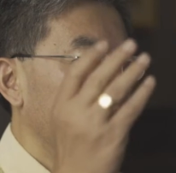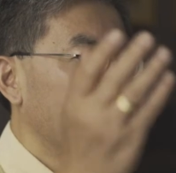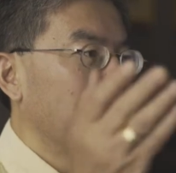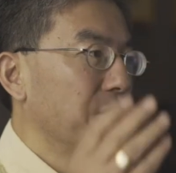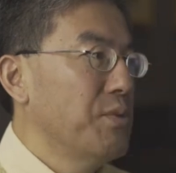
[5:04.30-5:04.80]

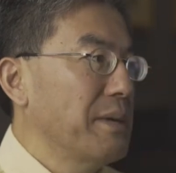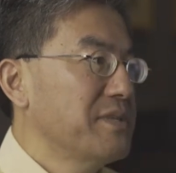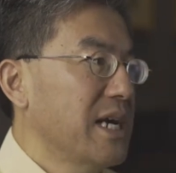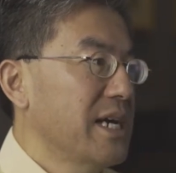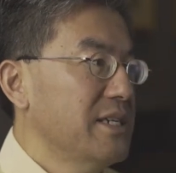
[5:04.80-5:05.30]
like
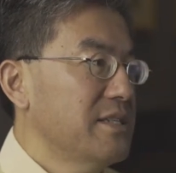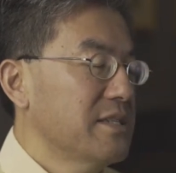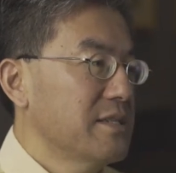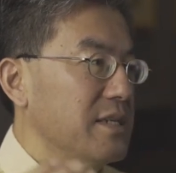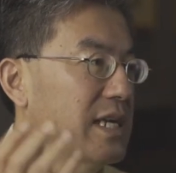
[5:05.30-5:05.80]

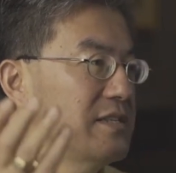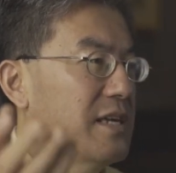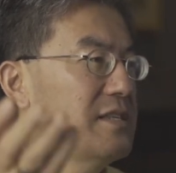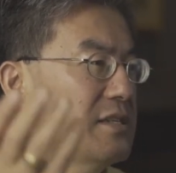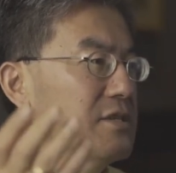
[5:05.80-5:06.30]
websites,
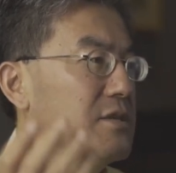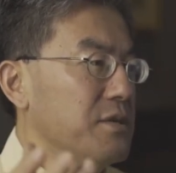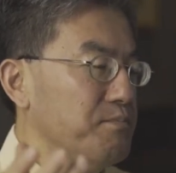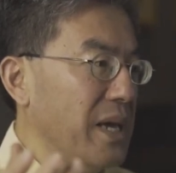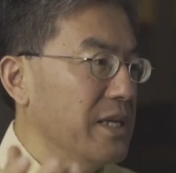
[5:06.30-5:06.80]

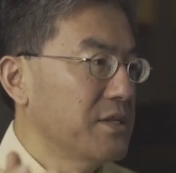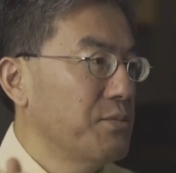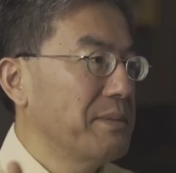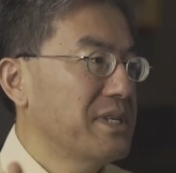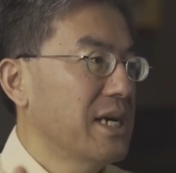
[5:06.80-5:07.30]
consensus-based
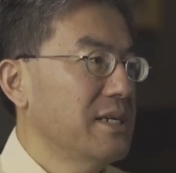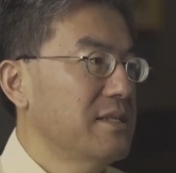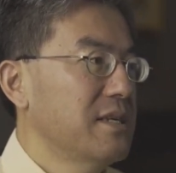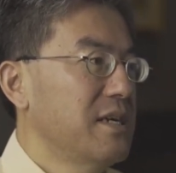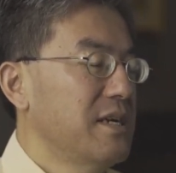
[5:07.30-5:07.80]

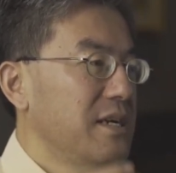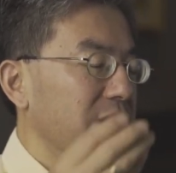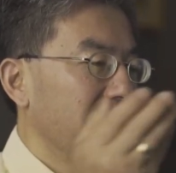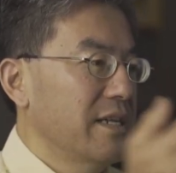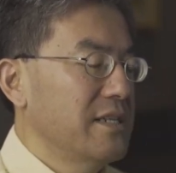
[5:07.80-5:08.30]
websites,
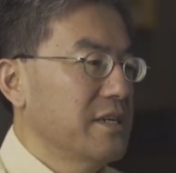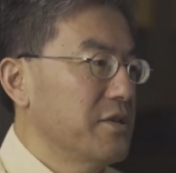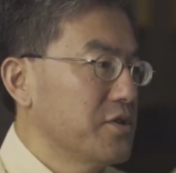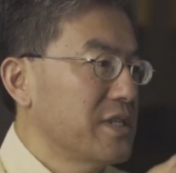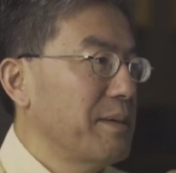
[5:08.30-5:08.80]
and
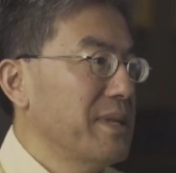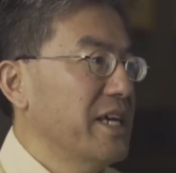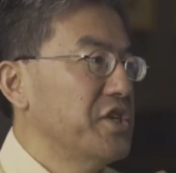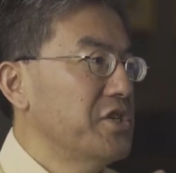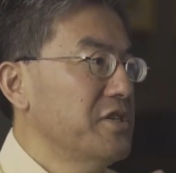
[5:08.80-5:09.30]
the
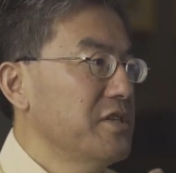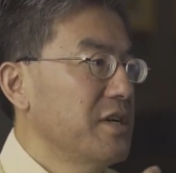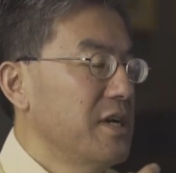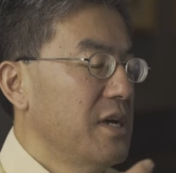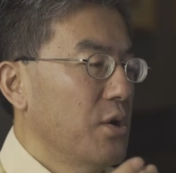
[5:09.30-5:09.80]
subledgers,
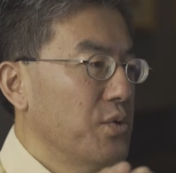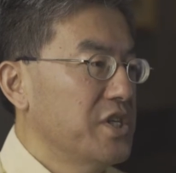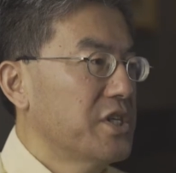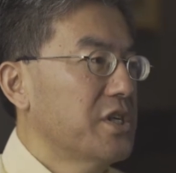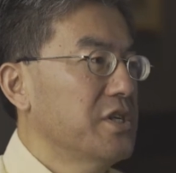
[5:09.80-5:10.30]

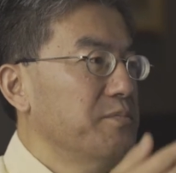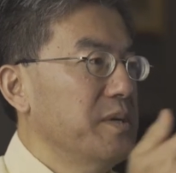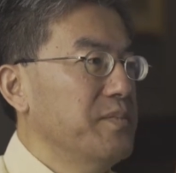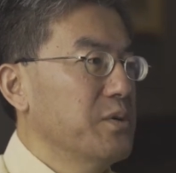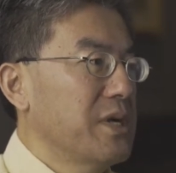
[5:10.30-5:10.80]
which could be
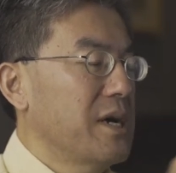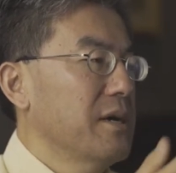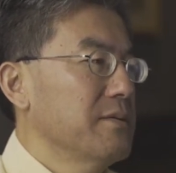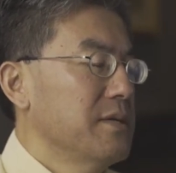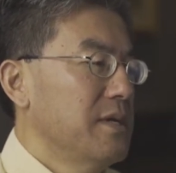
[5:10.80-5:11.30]
built
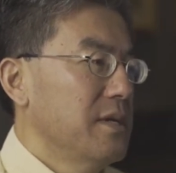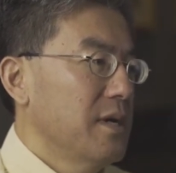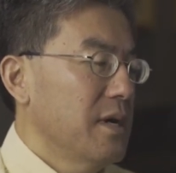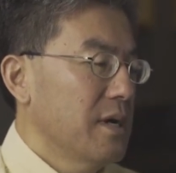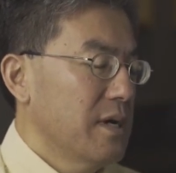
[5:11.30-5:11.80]
on
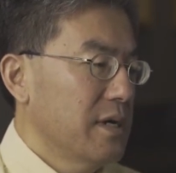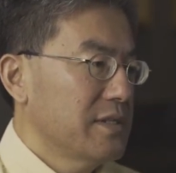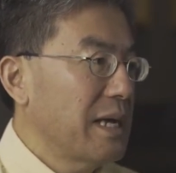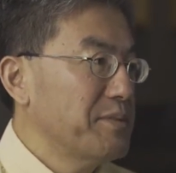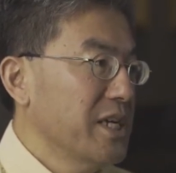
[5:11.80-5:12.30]

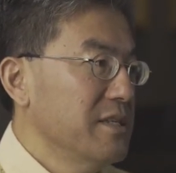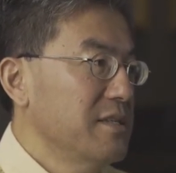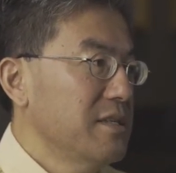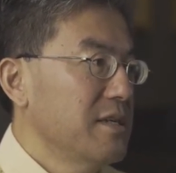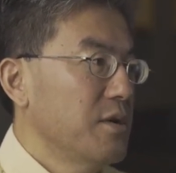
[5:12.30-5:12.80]

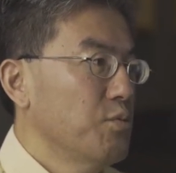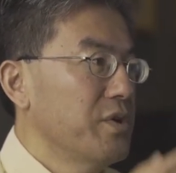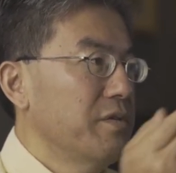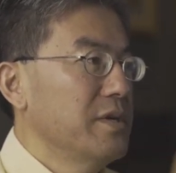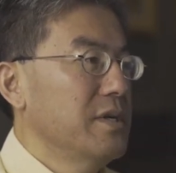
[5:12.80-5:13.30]
subchains
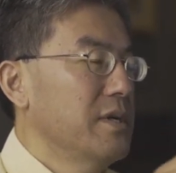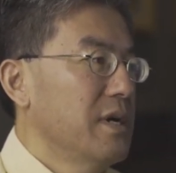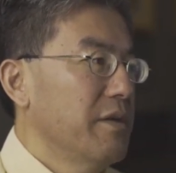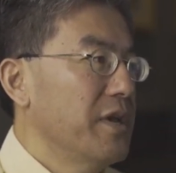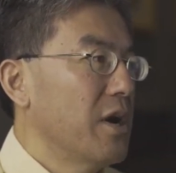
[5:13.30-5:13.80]
with
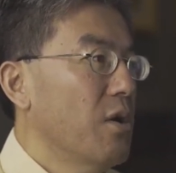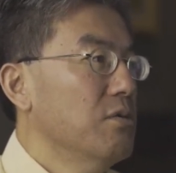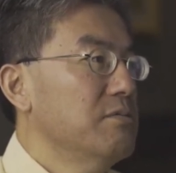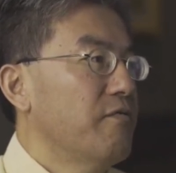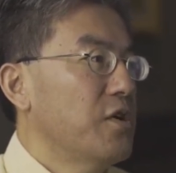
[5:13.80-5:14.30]
their
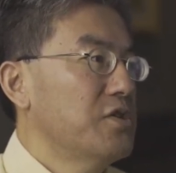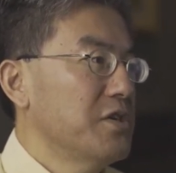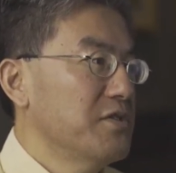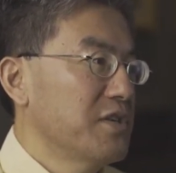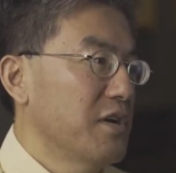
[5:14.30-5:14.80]
own
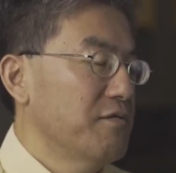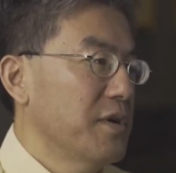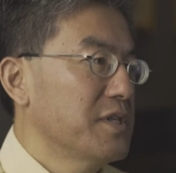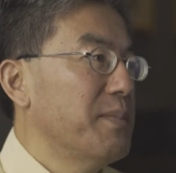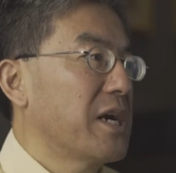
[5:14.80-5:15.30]
versions of
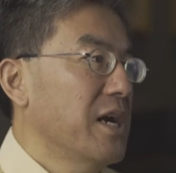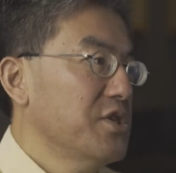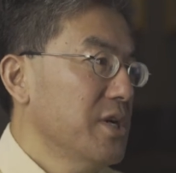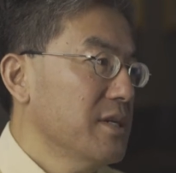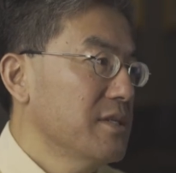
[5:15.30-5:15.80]
smart
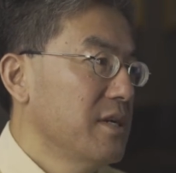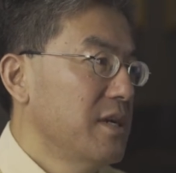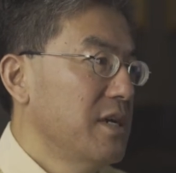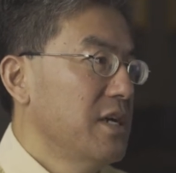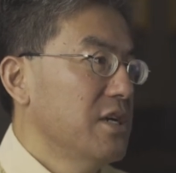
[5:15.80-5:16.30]
contracts.
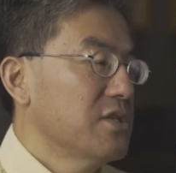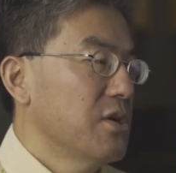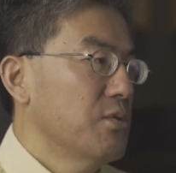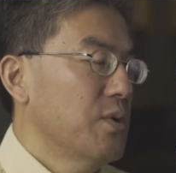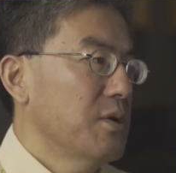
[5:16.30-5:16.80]

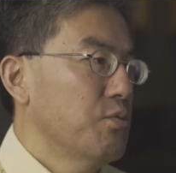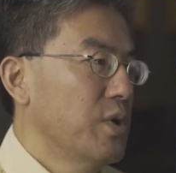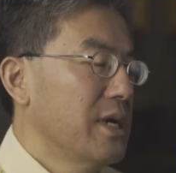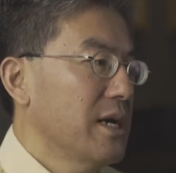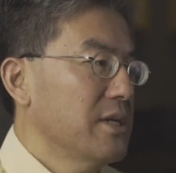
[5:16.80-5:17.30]
So
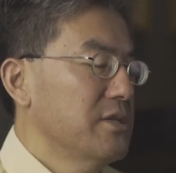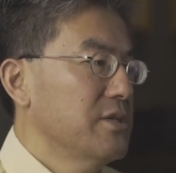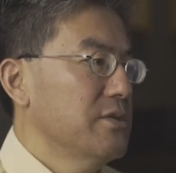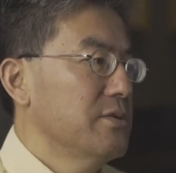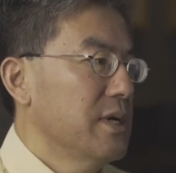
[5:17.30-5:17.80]
we're not going
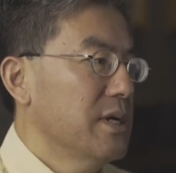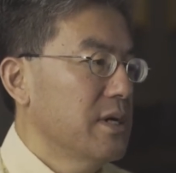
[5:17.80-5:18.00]
to